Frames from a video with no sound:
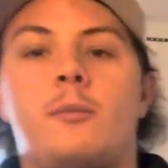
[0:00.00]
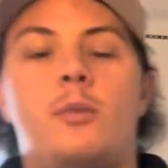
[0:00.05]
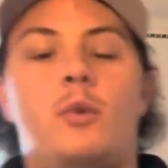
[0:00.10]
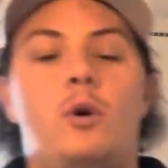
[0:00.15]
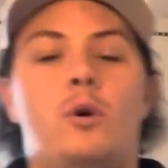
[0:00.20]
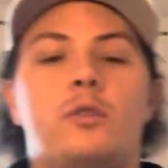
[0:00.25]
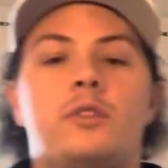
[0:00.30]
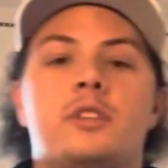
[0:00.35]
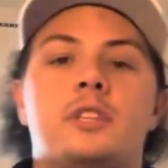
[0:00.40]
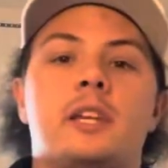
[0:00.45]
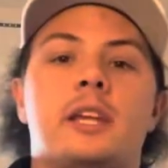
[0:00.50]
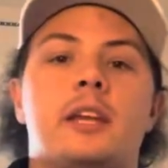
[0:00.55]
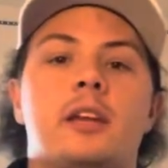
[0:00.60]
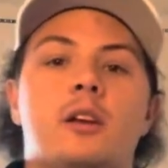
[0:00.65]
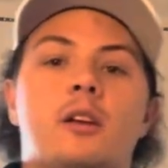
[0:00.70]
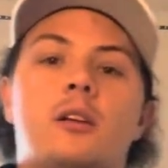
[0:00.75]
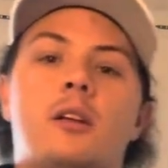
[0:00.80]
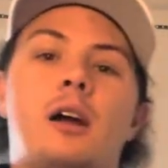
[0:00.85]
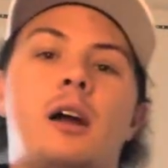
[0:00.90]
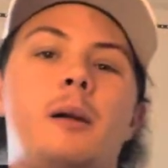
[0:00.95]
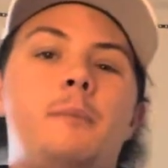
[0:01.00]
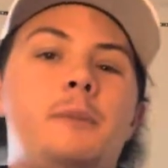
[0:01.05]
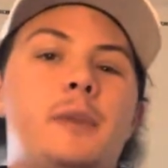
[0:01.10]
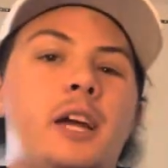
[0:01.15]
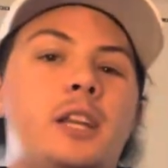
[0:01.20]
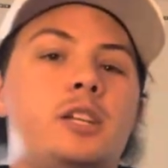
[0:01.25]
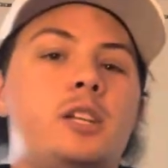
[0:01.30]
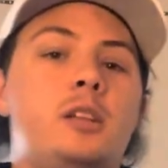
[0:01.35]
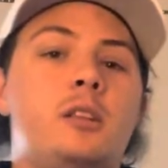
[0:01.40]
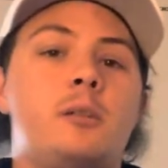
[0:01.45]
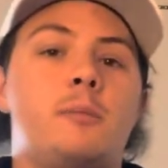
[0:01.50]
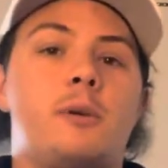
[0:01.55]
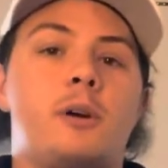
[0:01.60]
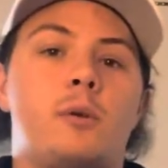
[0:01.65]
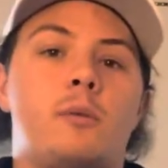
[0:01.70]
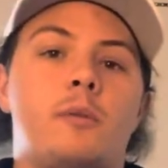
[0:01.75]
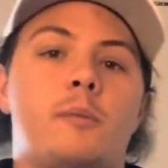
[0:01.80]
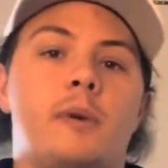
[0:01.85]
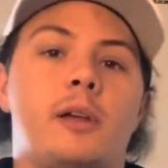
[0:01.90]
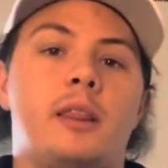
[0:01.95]
holding the stick here, I'm catching the
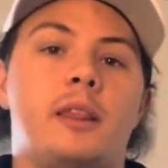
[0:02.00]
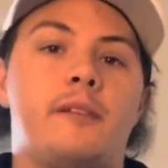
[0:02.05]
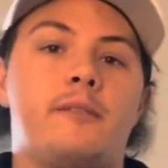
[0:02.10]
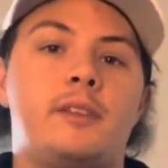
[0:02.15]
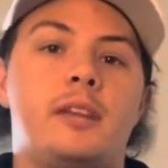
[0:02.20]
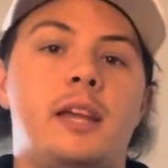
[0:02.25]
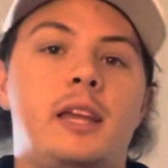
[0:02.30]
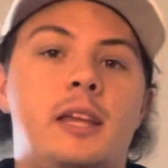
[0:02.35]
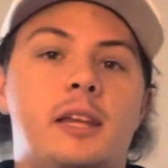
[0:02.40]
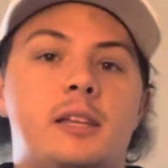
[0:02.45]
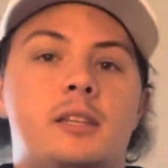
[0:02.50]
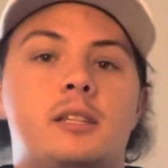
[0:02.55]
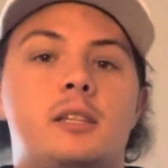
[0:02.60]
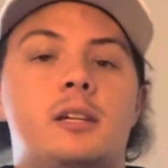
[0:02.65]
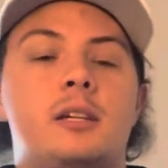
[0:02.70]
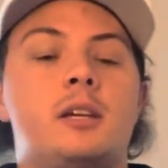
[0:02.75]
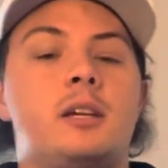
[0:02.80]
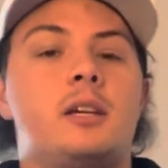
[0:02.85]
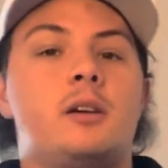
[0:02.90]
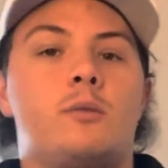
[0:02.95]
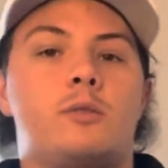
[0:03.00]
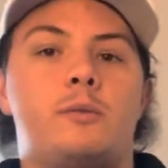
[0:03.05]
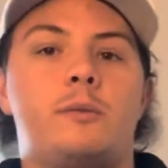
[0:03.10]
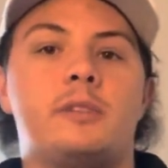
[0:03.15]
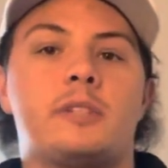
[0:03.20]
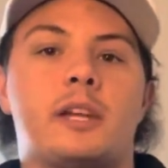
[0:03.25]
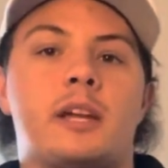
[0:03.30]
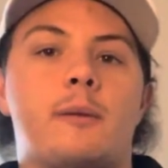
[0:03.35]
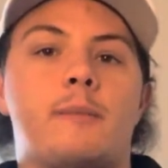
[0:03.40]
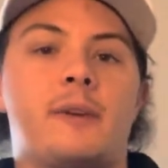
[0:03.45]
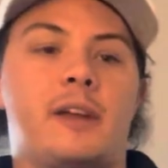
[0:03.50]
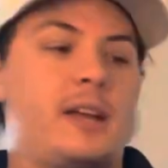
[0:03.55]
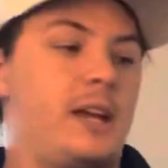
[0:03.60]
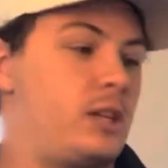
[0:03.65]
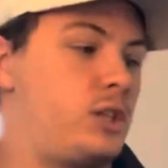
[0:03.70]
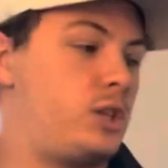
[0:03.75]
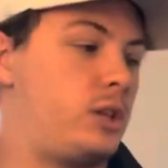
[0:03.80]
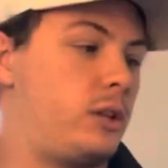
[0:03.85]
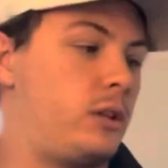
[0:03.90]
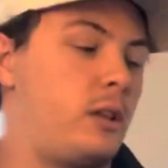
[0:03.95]
puck with my left hand, which means I got my
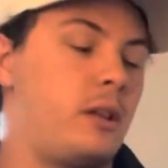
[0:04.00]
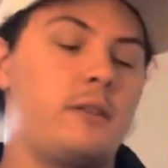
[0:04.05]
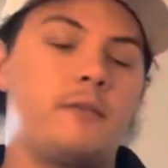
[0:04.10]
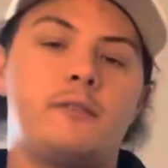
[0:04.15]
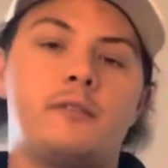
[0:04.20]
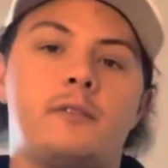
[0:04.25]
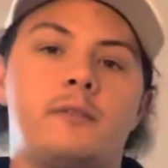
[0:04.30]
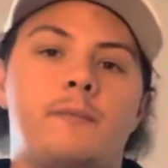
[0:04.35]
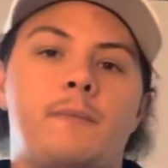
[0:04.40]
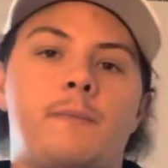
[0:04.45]
catching glove.